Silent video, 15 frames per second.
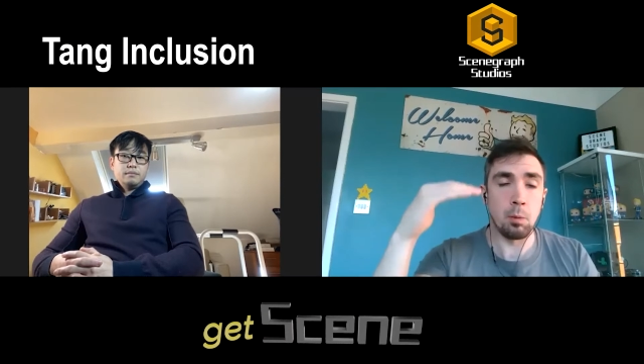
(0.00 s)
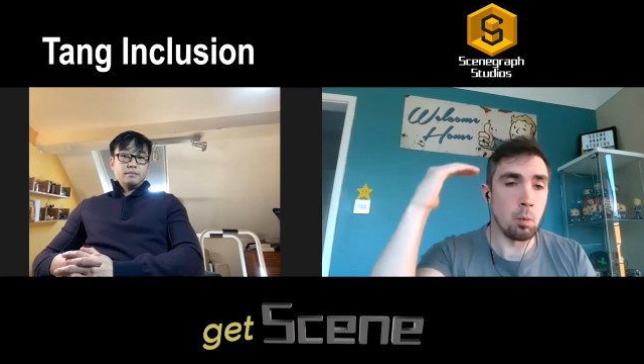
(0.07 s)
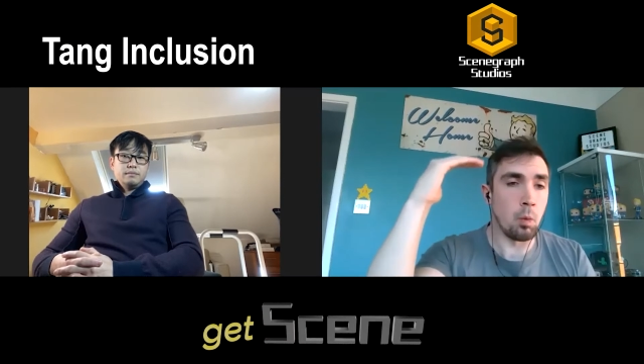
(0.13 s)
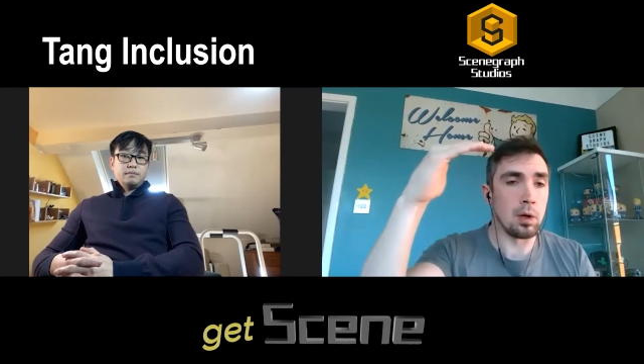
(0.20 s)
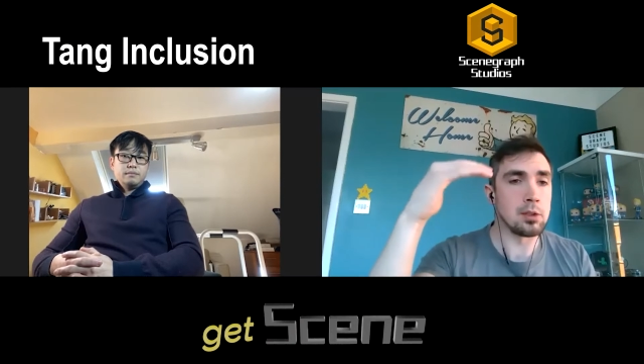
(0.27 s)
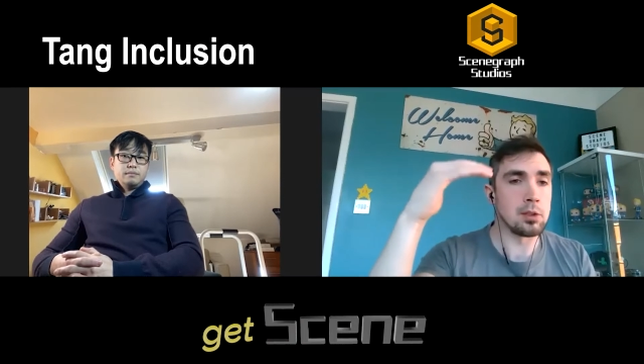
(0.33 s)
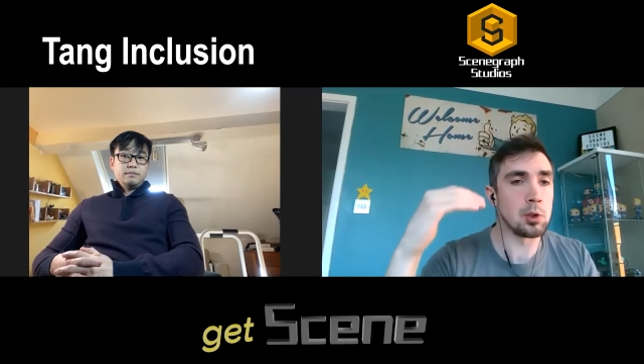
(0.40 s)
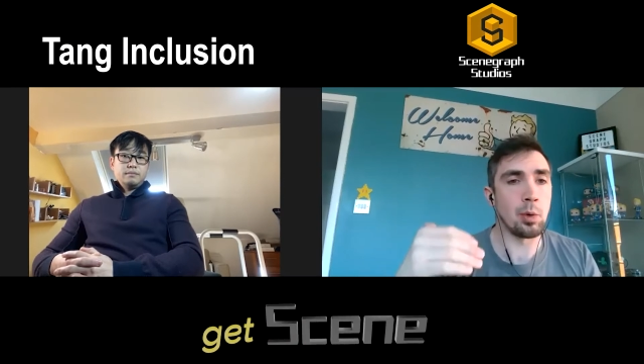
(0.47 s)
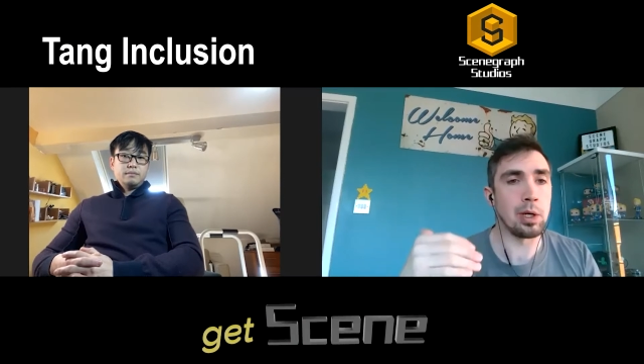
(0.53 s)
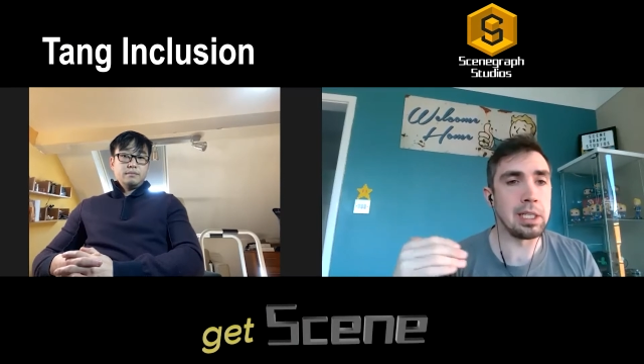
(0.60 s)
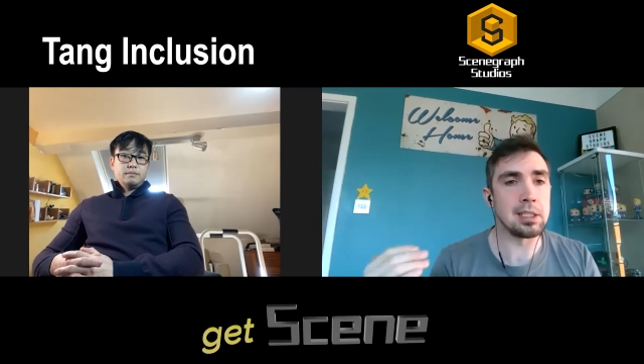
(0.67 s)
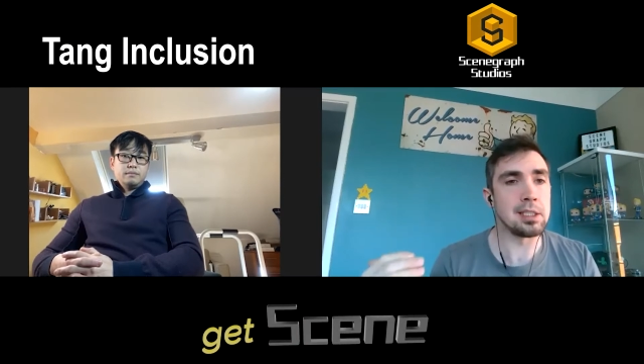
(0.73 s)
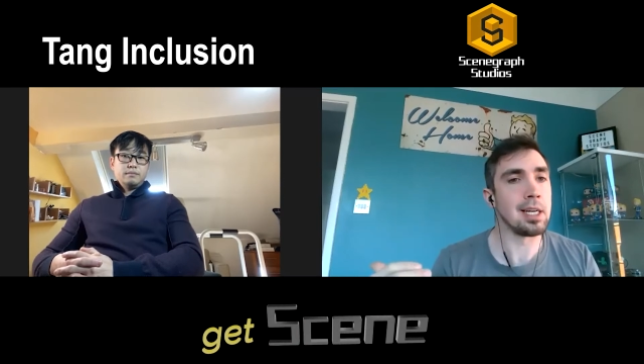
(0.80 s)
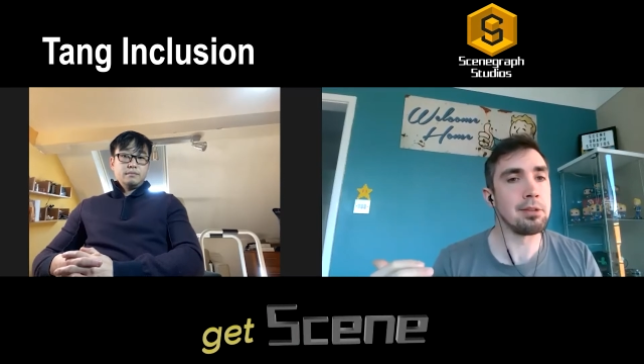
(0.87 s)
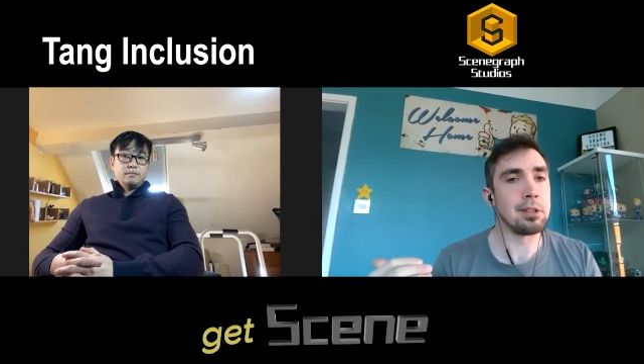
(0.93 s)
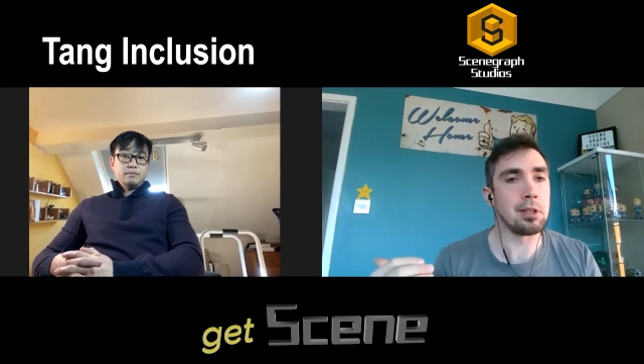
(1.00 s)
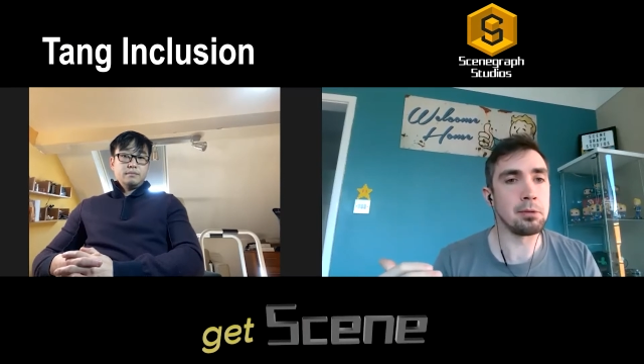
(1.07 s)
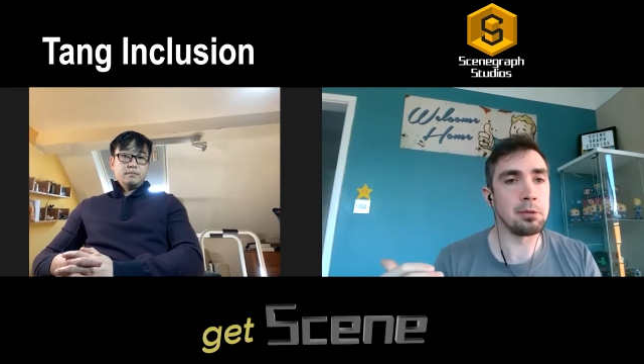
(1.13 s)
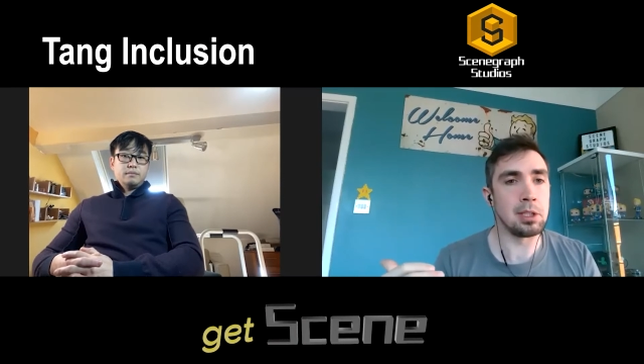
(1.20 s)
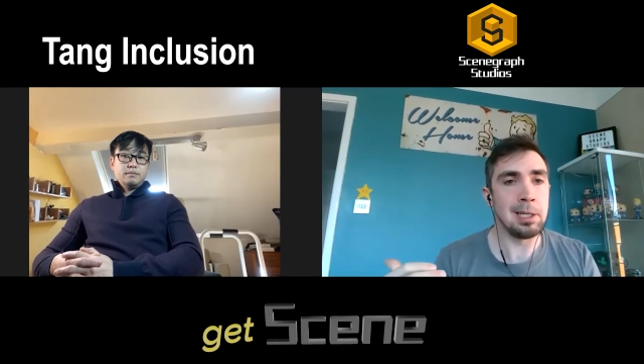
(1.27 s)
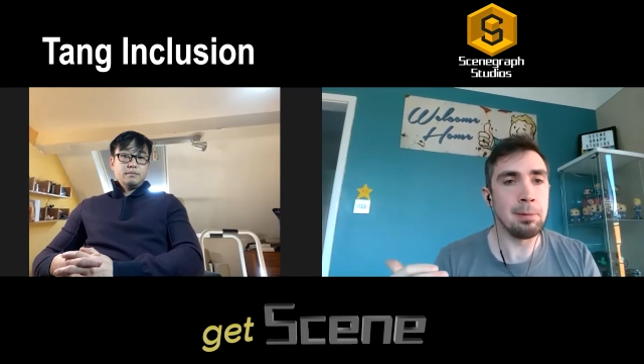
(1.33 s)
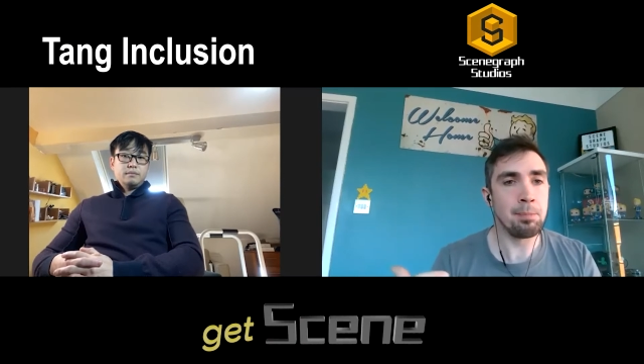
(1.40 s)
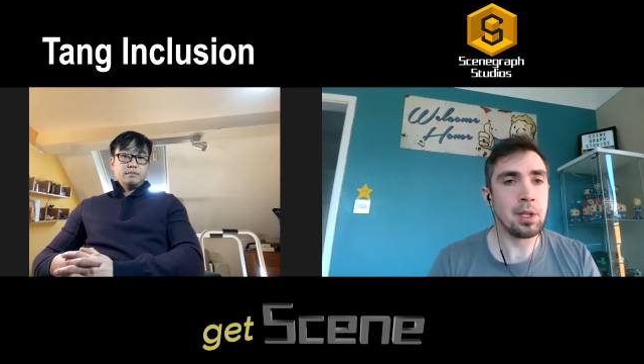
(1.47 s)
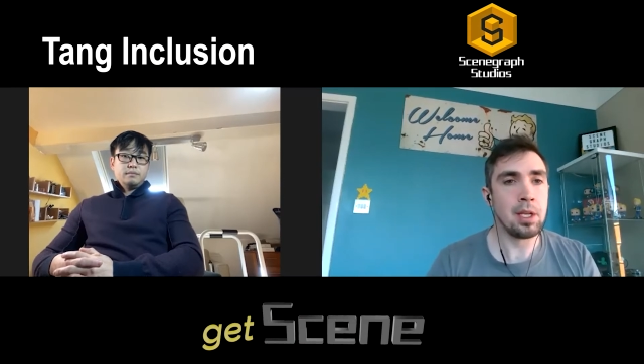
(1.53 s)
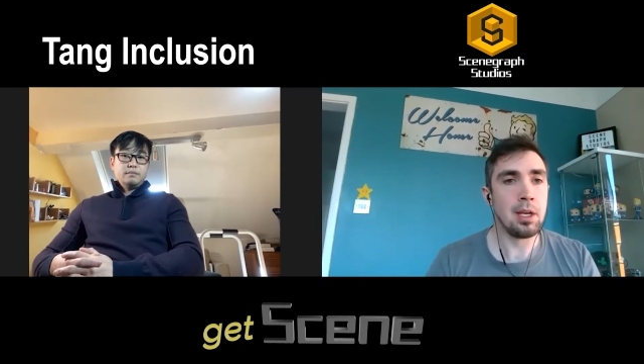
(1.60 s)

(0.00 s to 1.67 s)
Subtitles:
1 to 27, don't they?